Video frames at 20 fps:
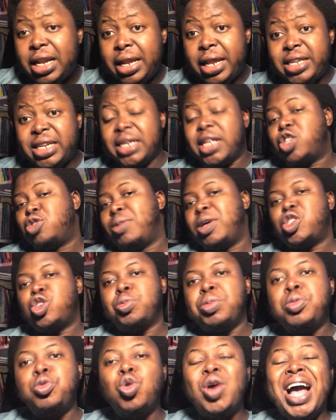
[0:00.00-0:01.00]
Ladies and gentlemen,
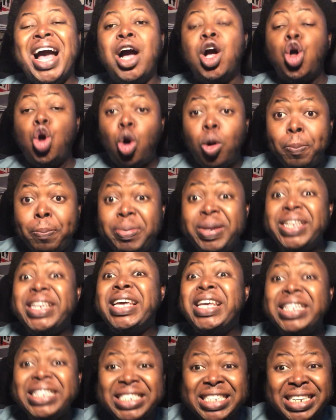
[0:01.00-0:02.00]
some people can
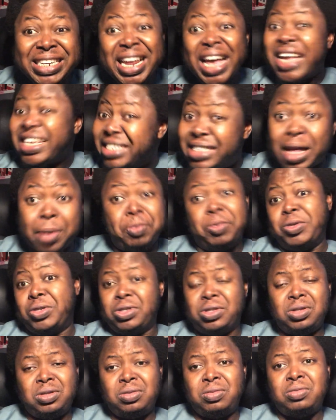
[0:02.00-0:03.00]
complicate next
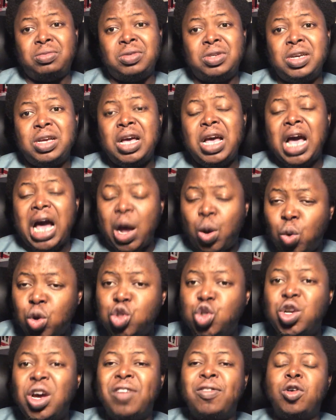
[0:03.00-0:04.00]
steps. And
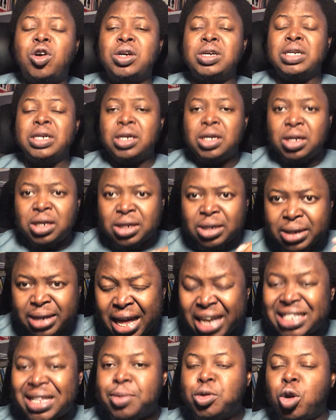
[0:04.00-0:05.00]
once you have
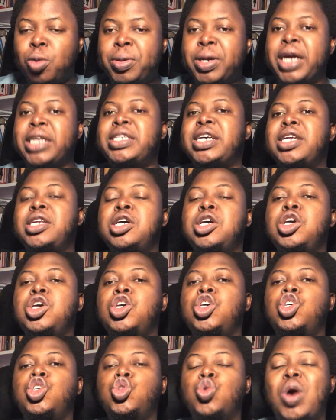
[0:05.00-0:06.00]
next steps complicated,
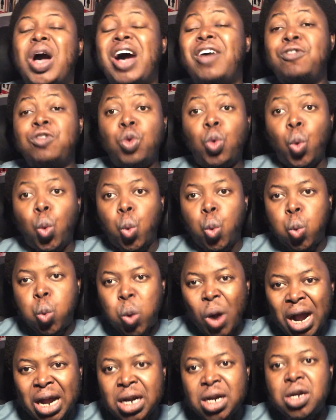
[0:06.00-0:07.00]
you have
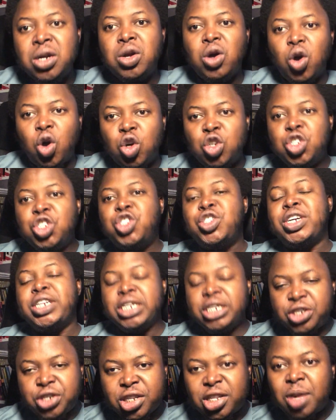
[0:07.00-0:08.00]
100
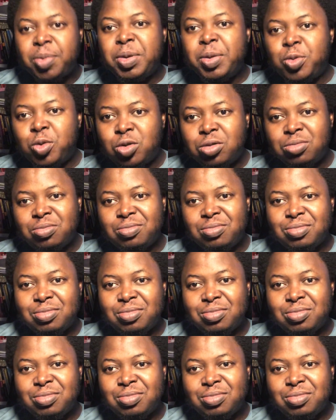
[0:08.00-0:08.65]
interested people